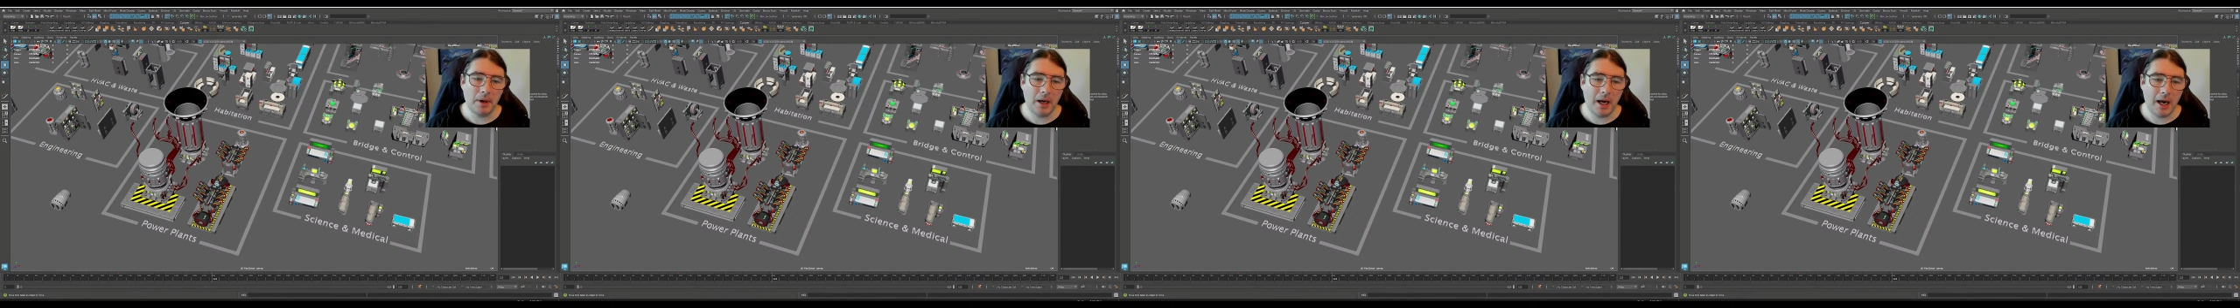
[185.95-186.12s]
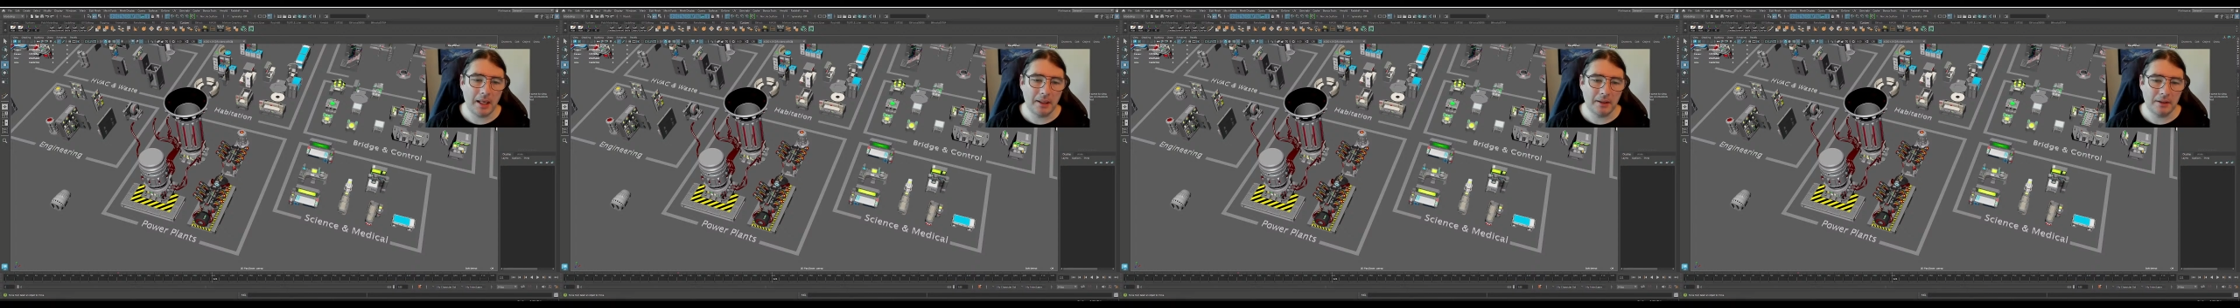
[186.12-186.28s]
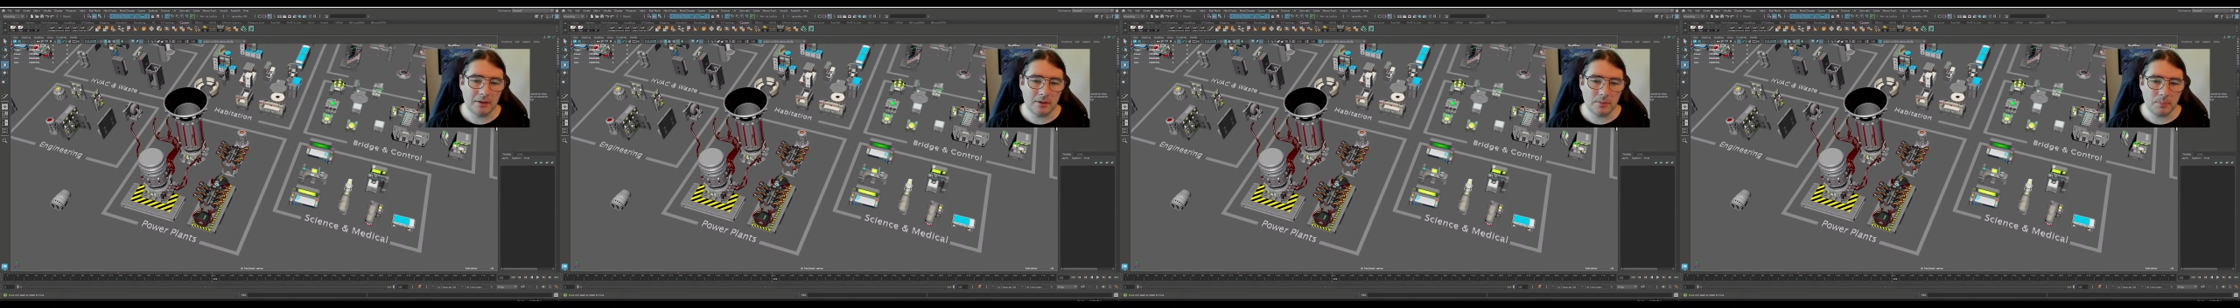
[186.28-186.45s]

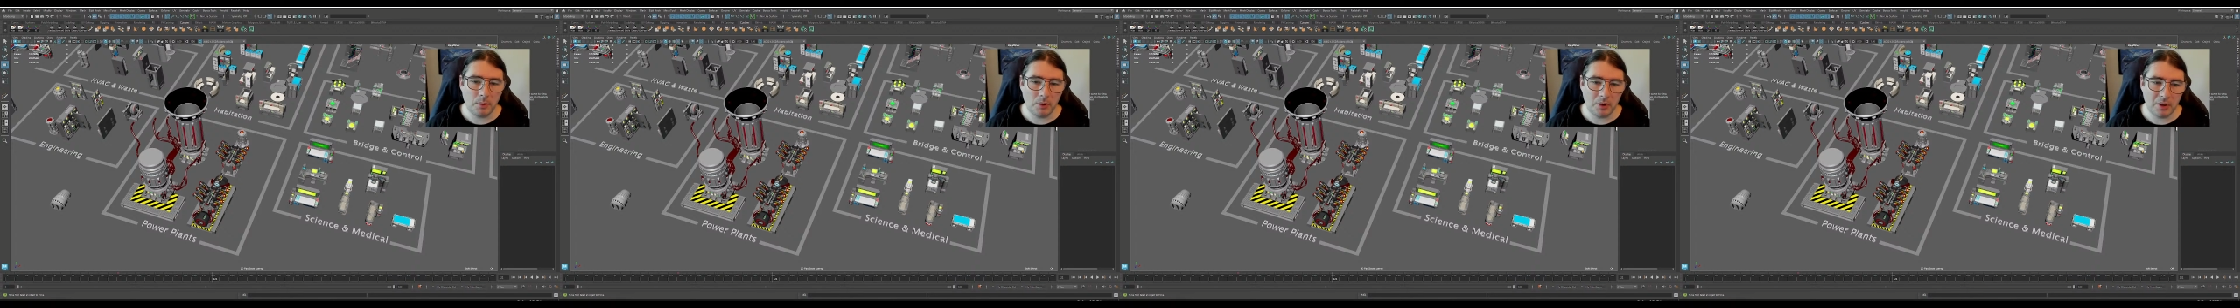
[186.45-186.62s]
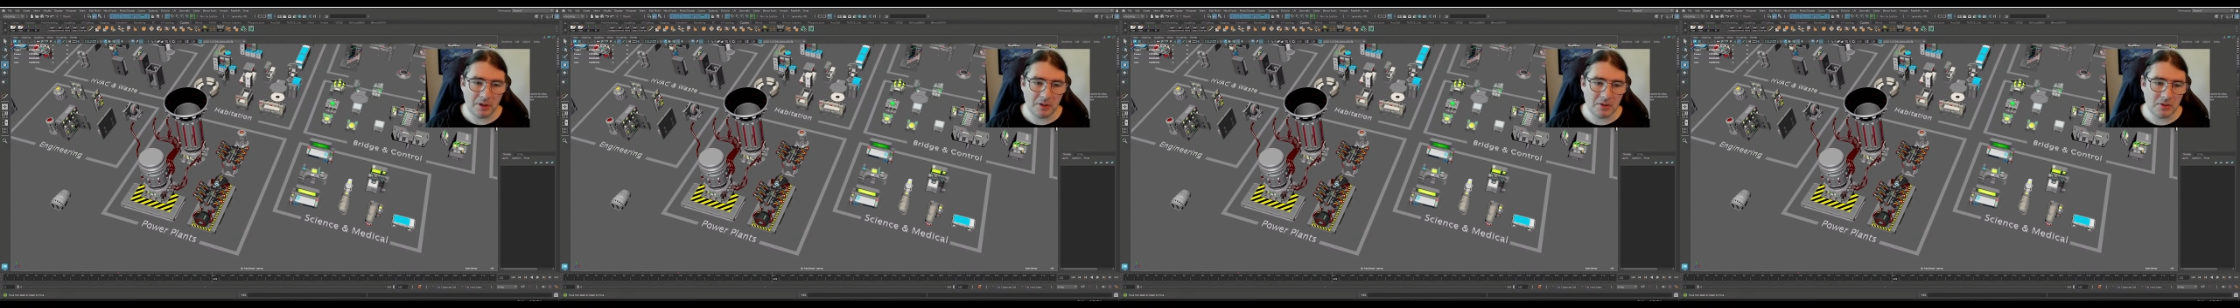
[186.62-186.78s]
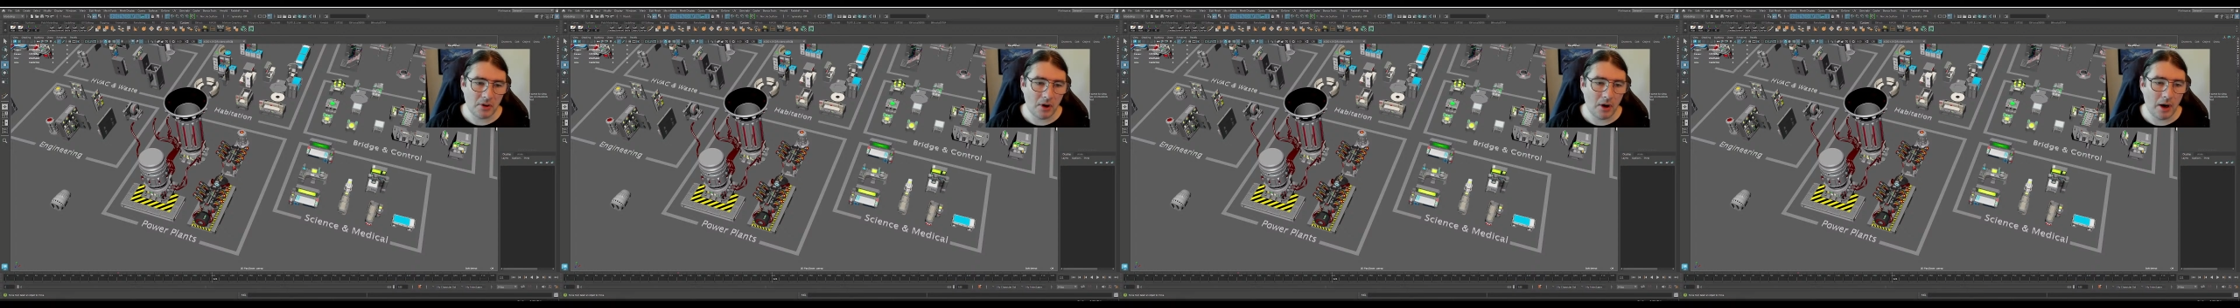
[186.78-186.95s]
at this point
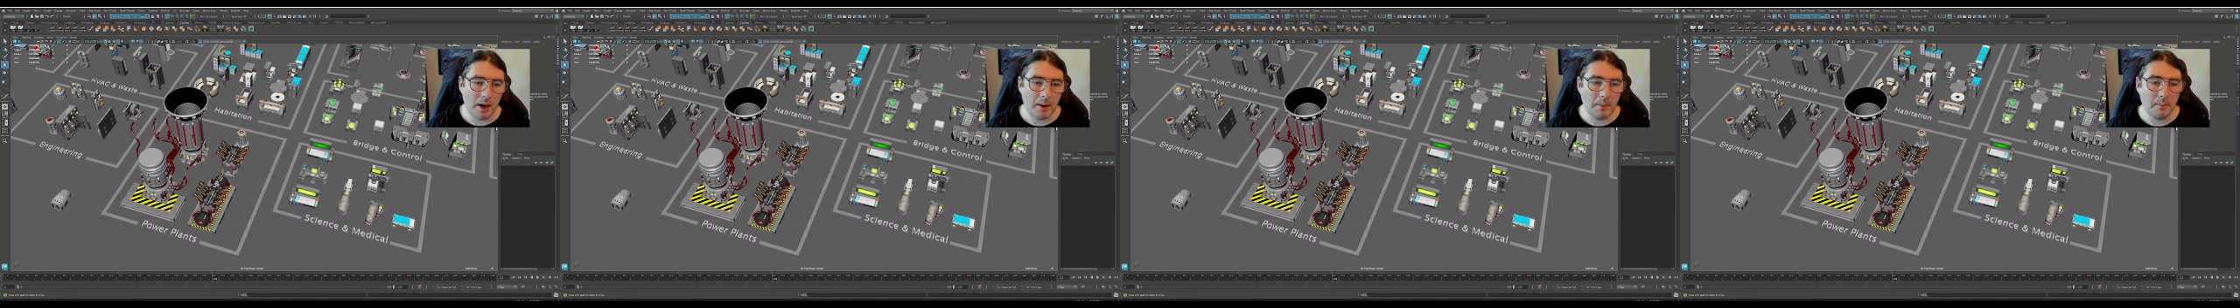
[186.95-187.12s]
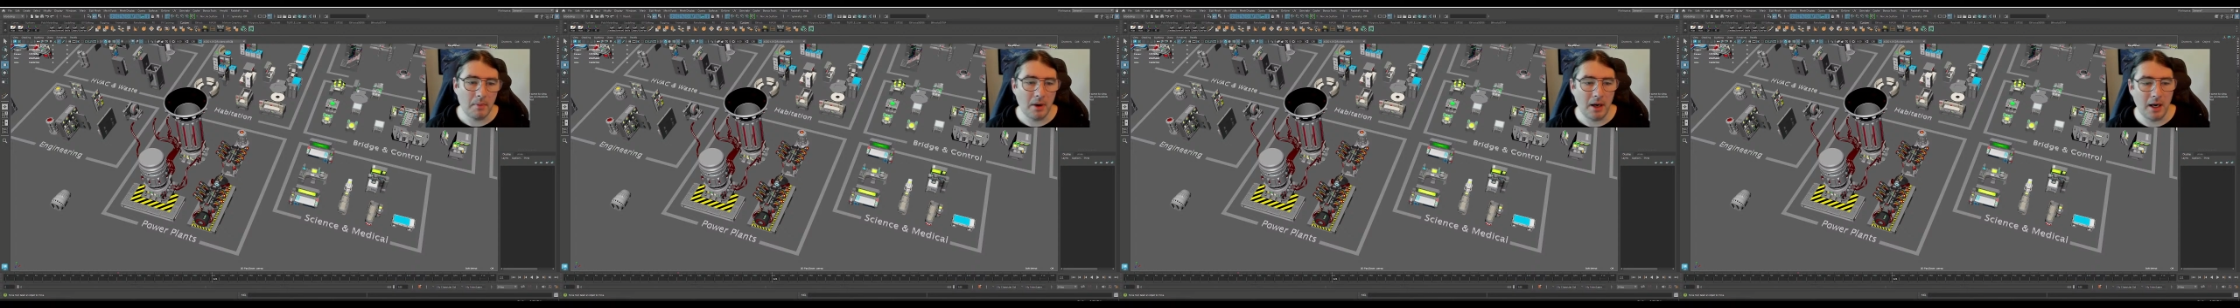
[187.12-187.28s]
in time